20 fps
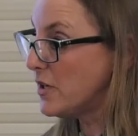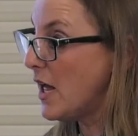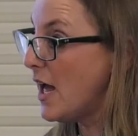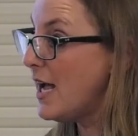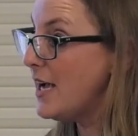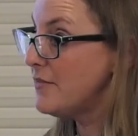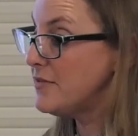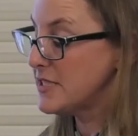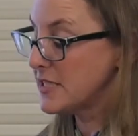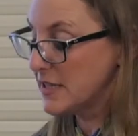
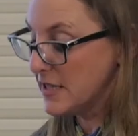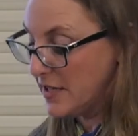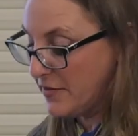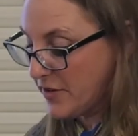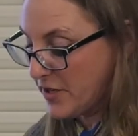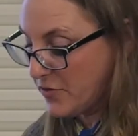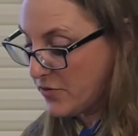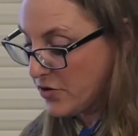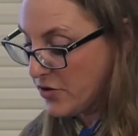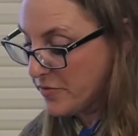lives and
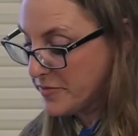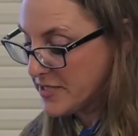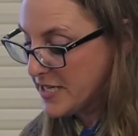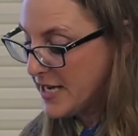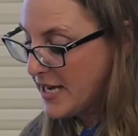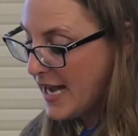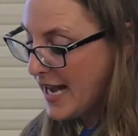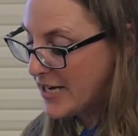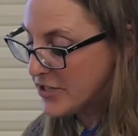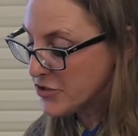living rooms,
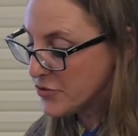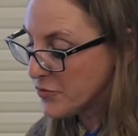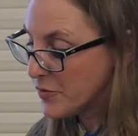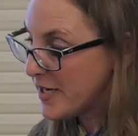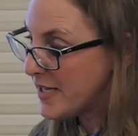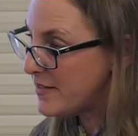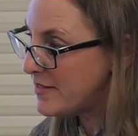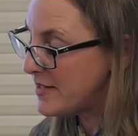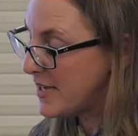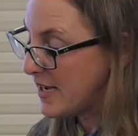and to
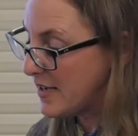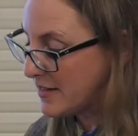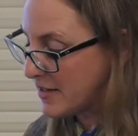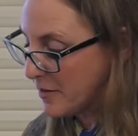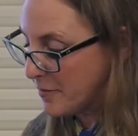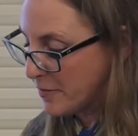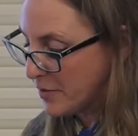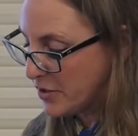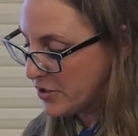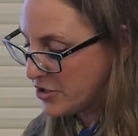rethink their
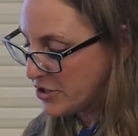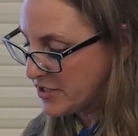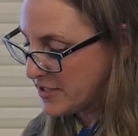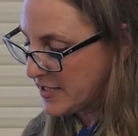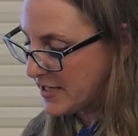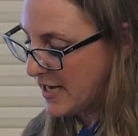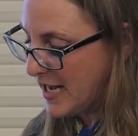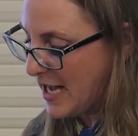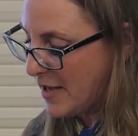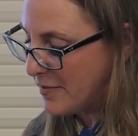
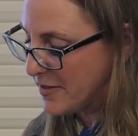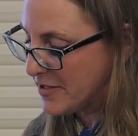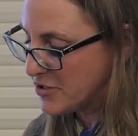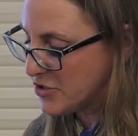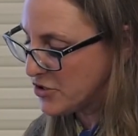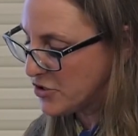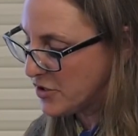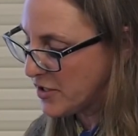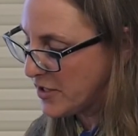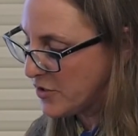purchasing
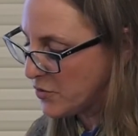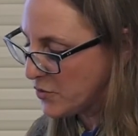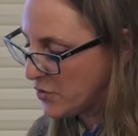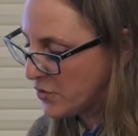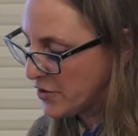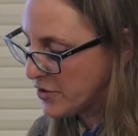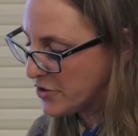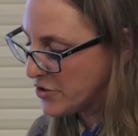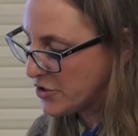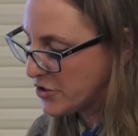habits in
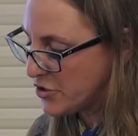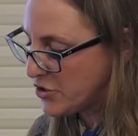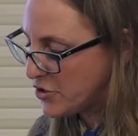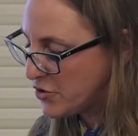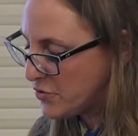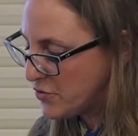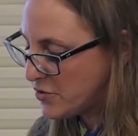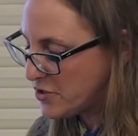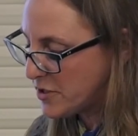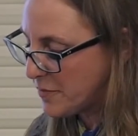order to
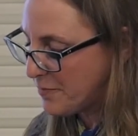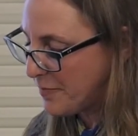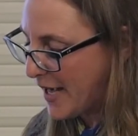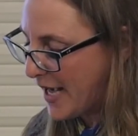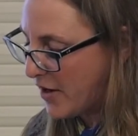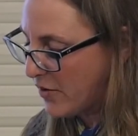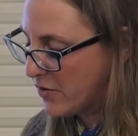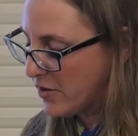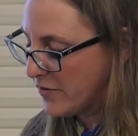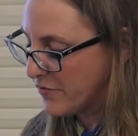use the
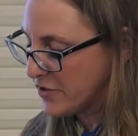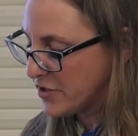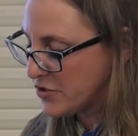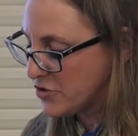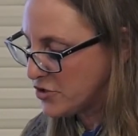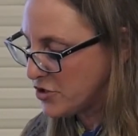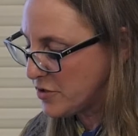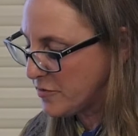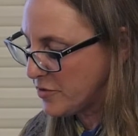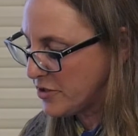power of
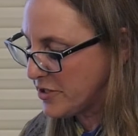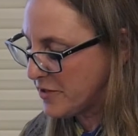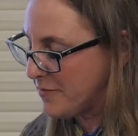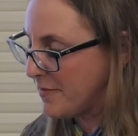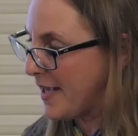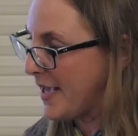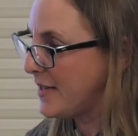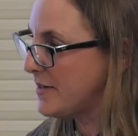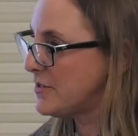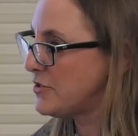consumer
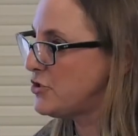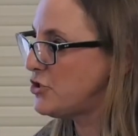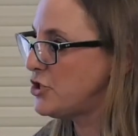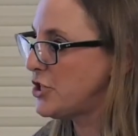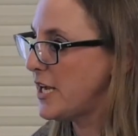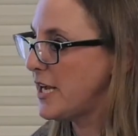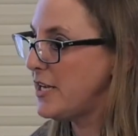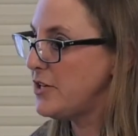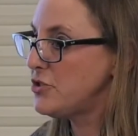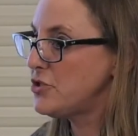demand to
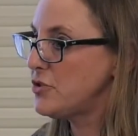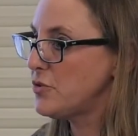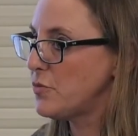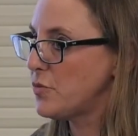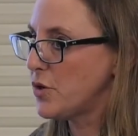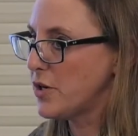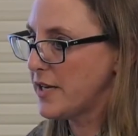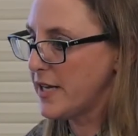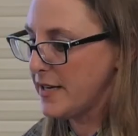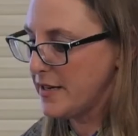change
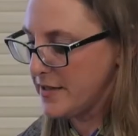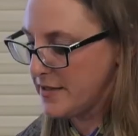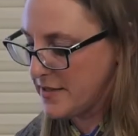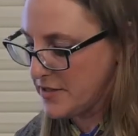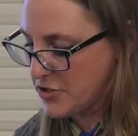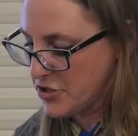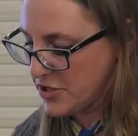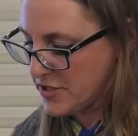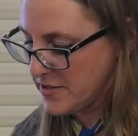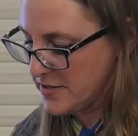working
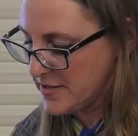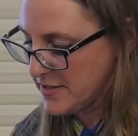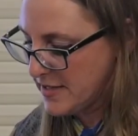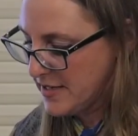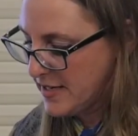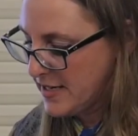conditions.